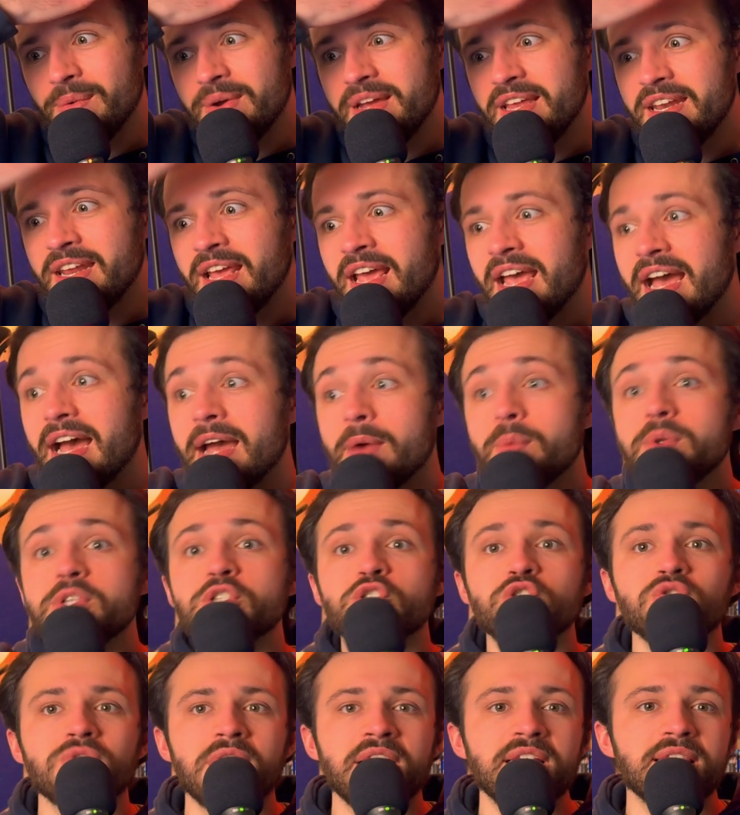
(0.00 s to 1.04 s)
I would
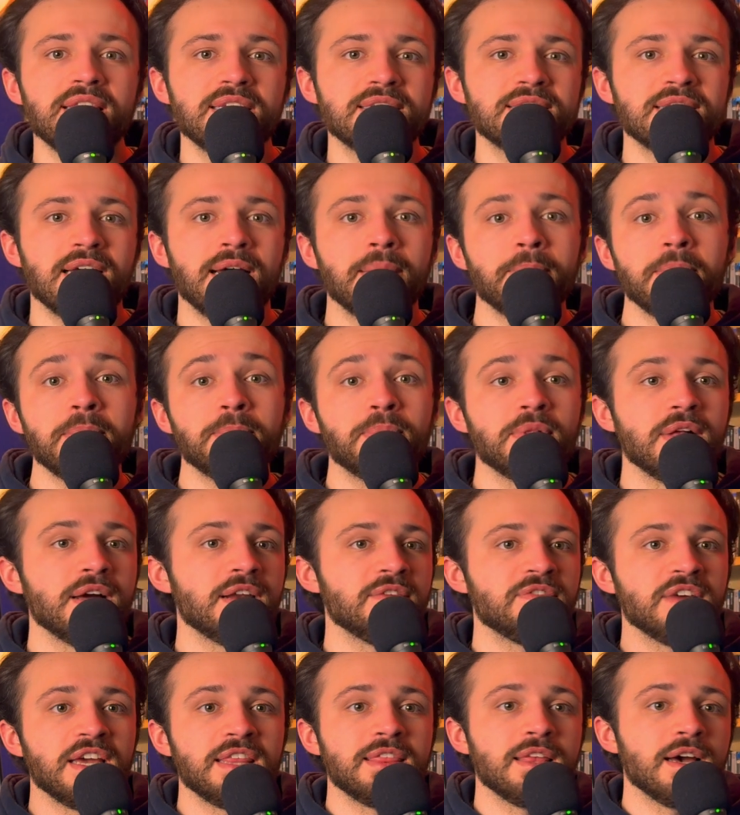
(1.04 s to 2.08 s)
drink the zombie
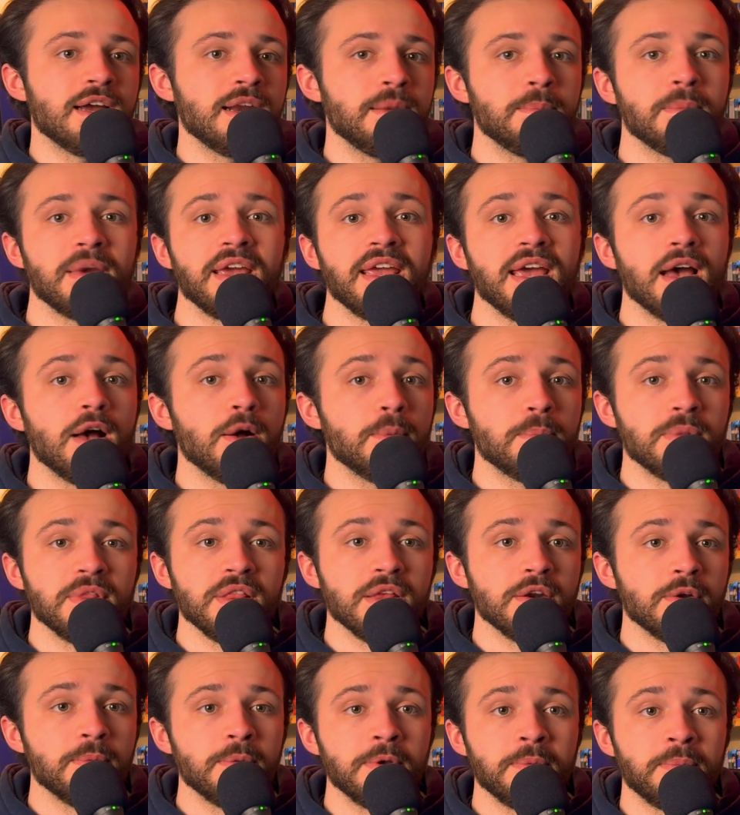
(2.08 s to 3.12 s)
blood if I thought it might help
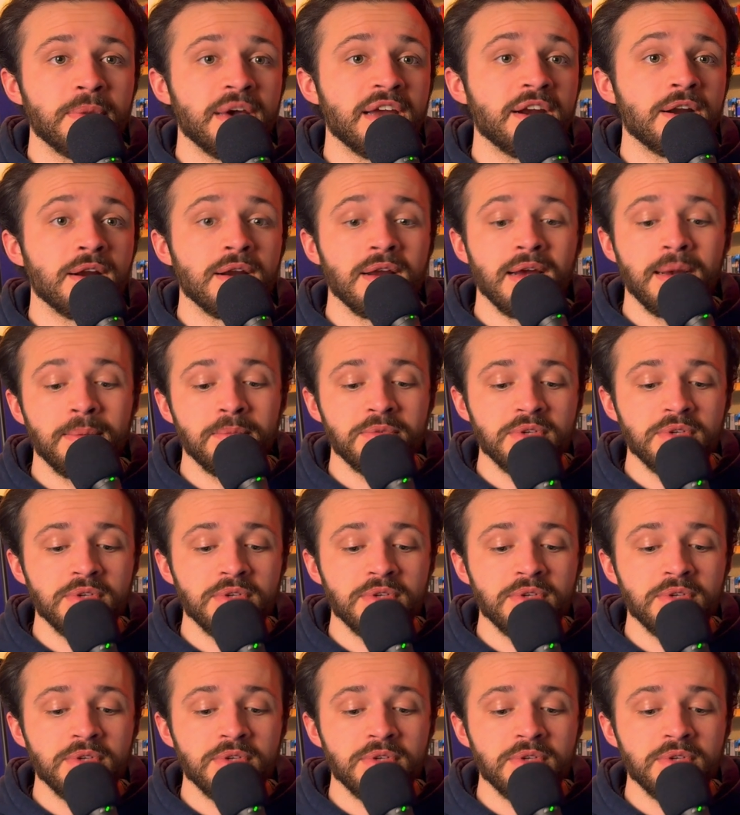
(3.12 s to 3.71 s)
a little bit better.